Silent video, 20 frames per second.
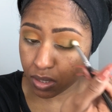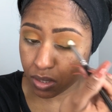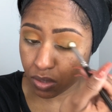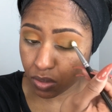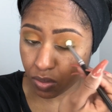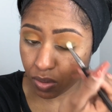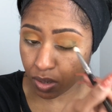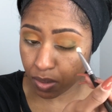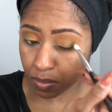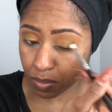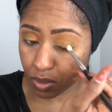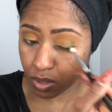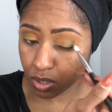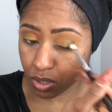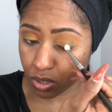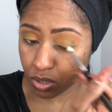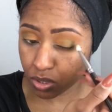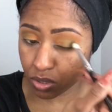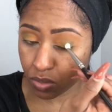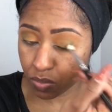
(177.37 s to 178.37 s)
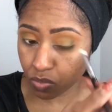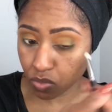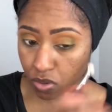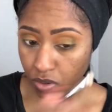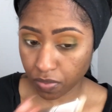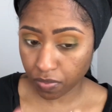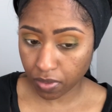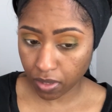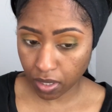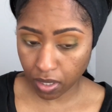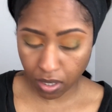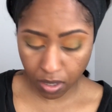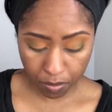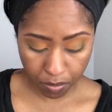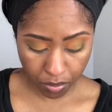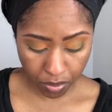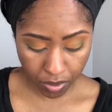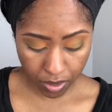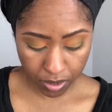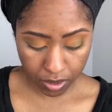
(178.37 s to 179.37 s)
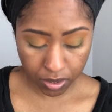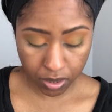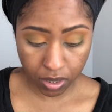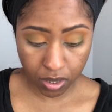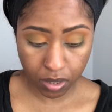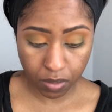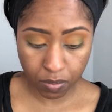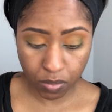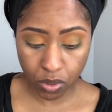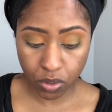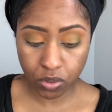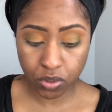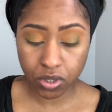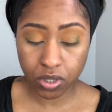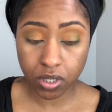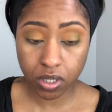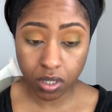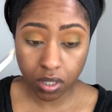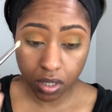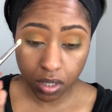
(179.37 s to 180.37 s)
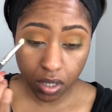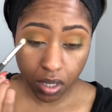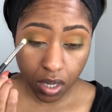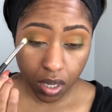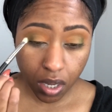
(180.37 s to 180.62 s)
so I'm gonna do more of like a pressing motion,